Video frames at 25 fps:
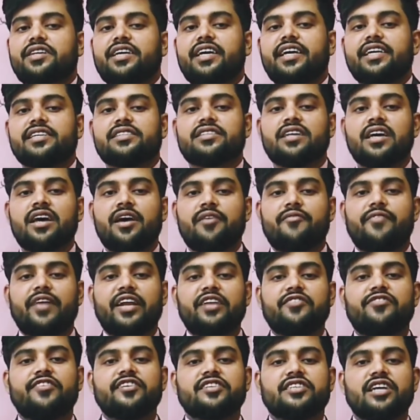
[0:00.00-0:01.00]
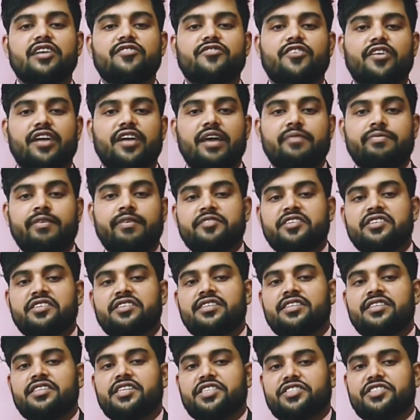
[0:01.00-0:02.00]
is beneficial for FMCG
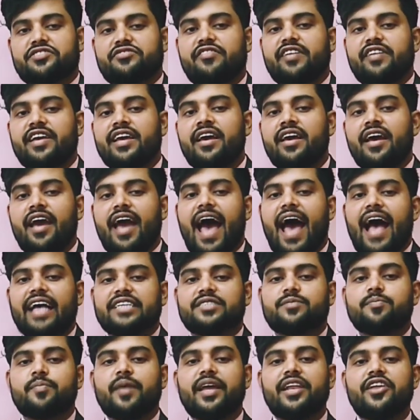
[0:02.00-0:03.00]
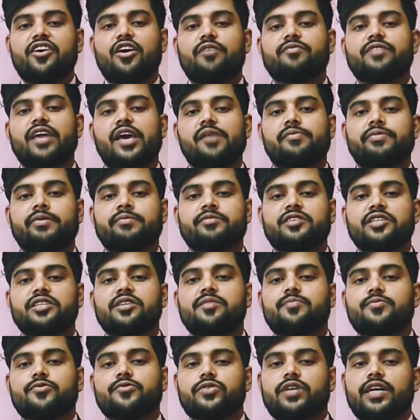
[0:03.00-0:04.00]
industry as many of the FMCG
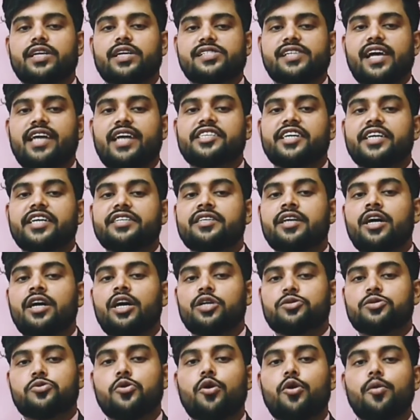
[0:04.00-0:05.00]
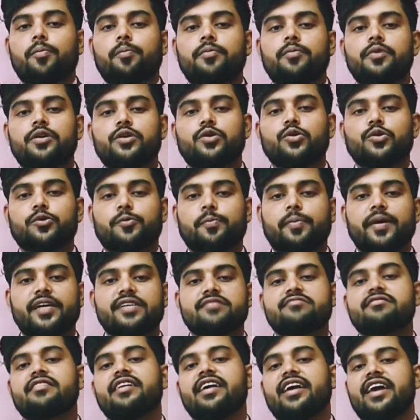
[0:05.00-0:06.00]
products such as soap,
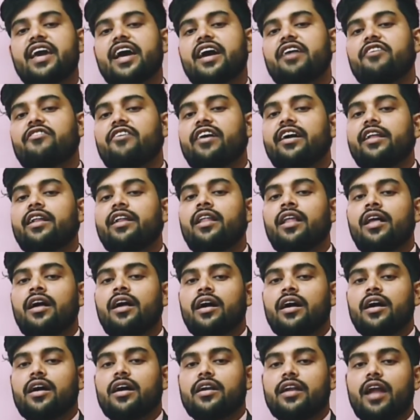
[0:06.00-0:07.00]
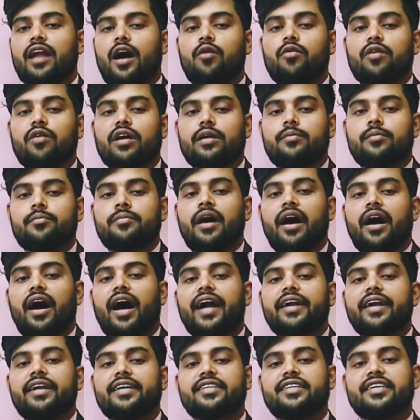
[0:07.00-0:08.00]
toothpaste, hair oil now come
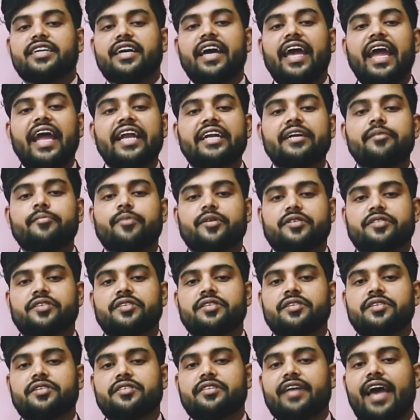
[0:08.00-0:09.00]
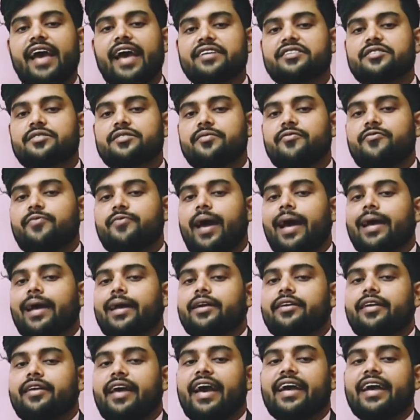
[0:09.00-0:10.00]
under the 18% tax
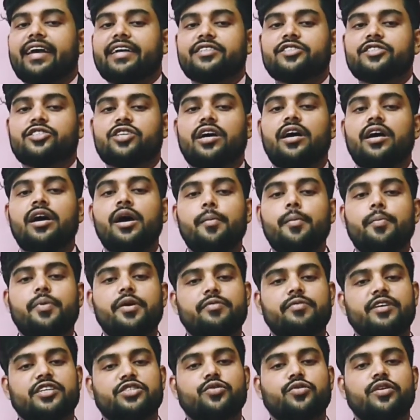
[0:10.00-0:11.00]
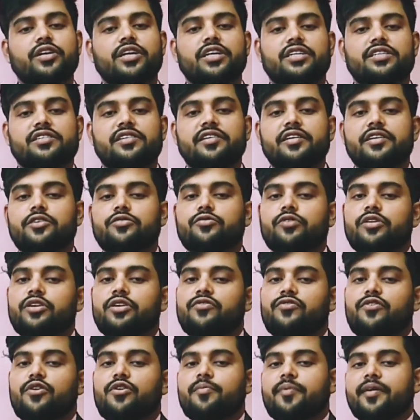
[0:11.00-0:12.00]
bracket against the previous 23 to
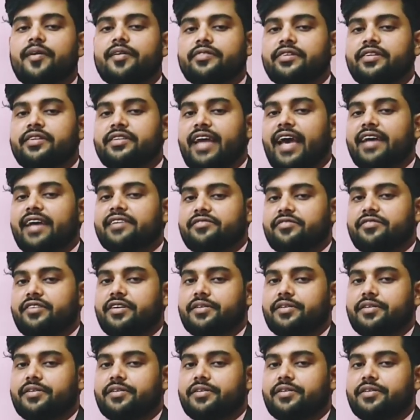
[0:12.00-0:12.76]
24% tax rate.